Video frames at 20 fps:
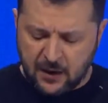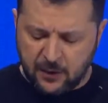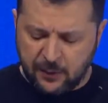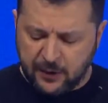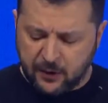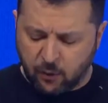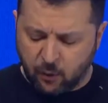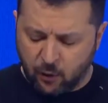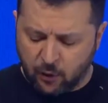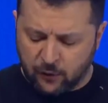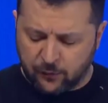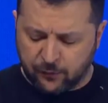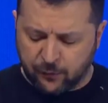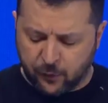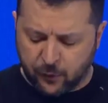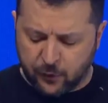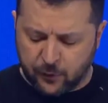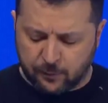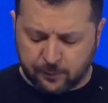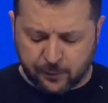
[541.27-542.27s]
And we call
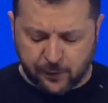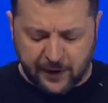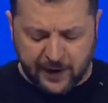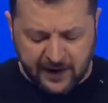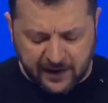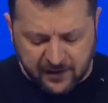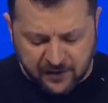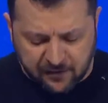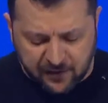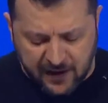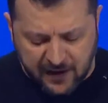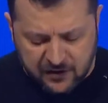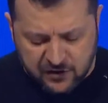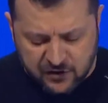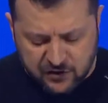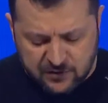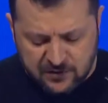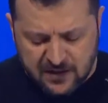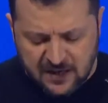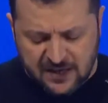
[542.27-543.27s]
for proactive
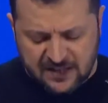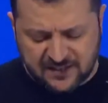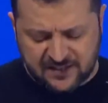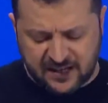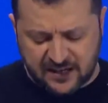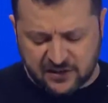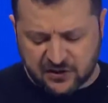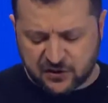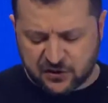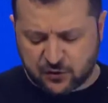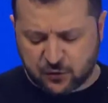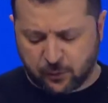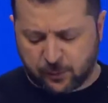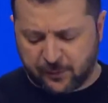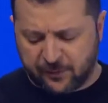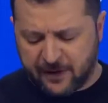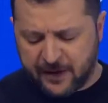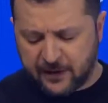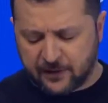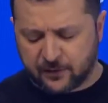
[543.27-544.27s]
action, sanctions to
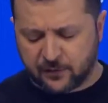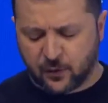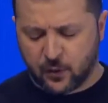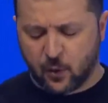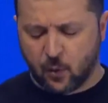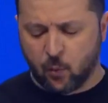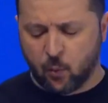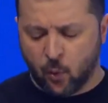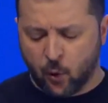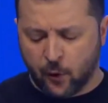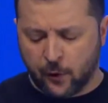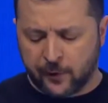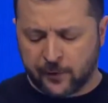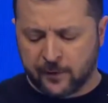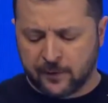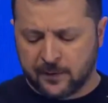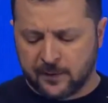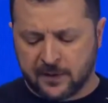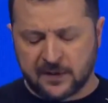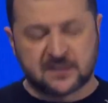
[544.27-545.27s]
prevent
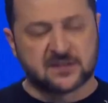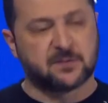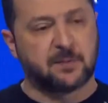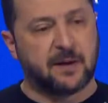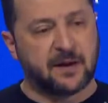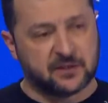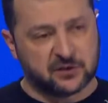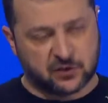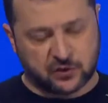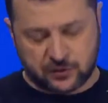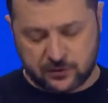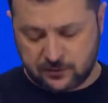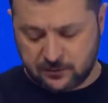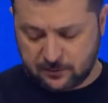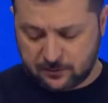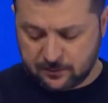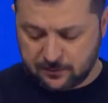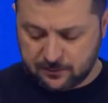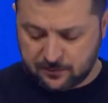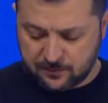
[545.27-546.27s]
war
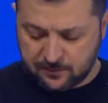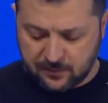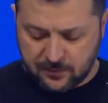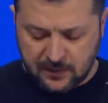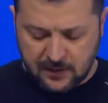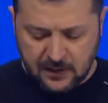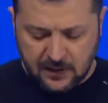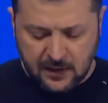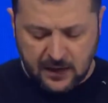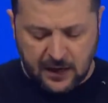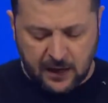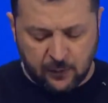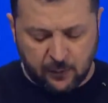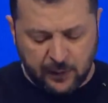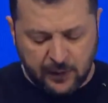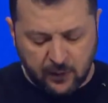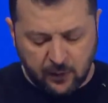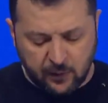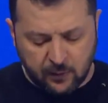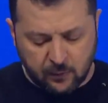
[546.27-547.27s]
expansion.
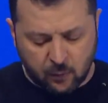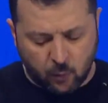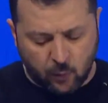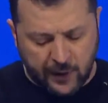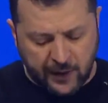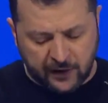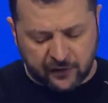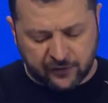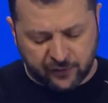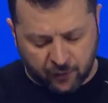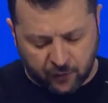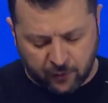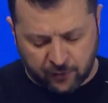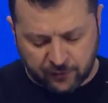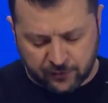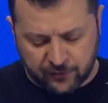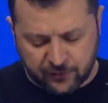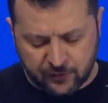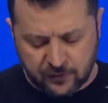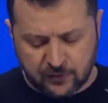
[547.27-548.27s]
And we were
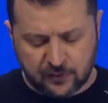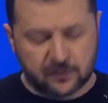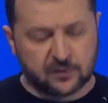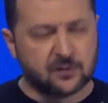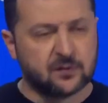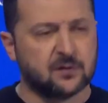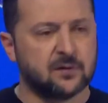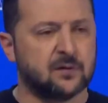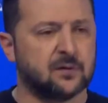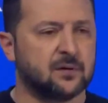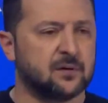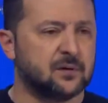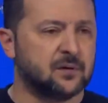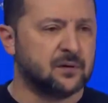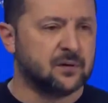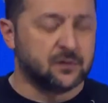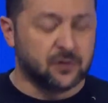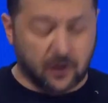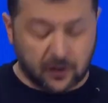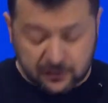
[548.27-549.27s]
told,
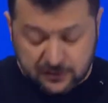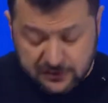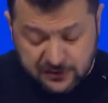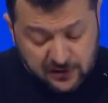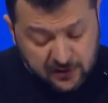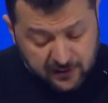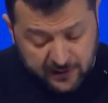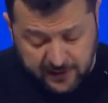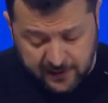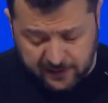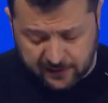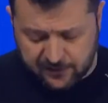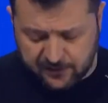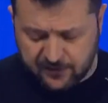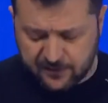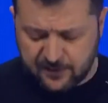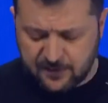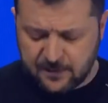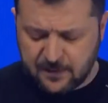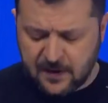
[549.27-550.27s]
don't
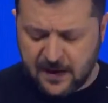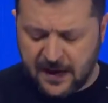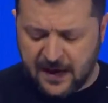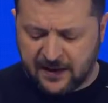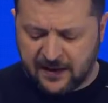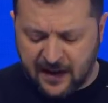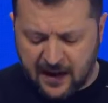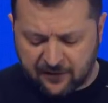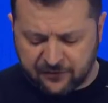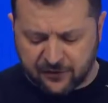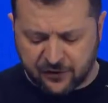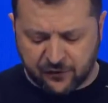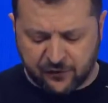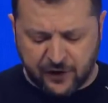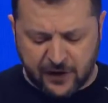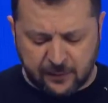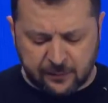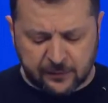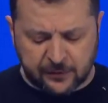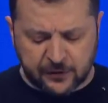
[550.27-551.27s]
escalate. And after
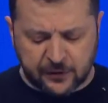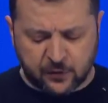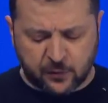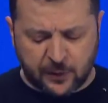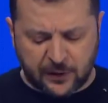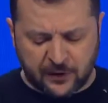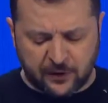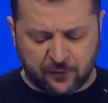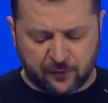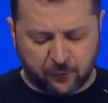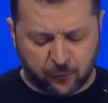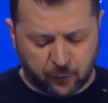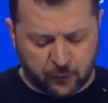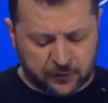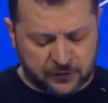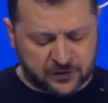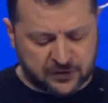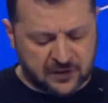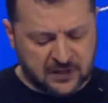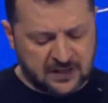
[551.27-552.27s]
February
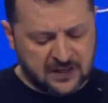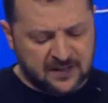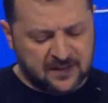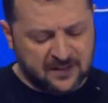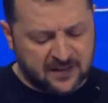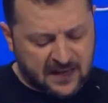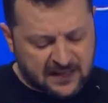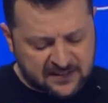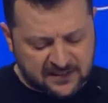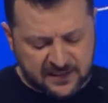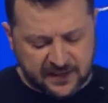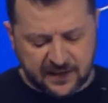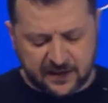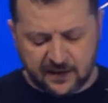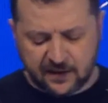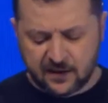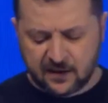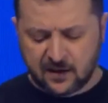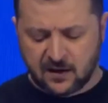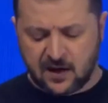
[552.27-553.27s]
24th,
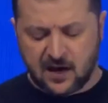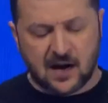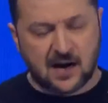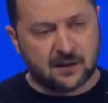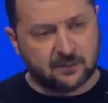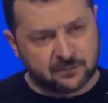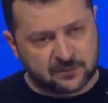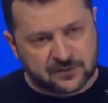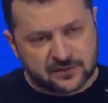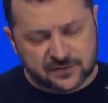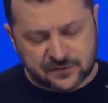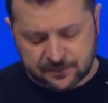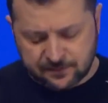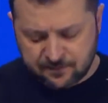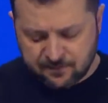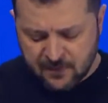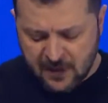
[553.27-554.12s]
nothing harmed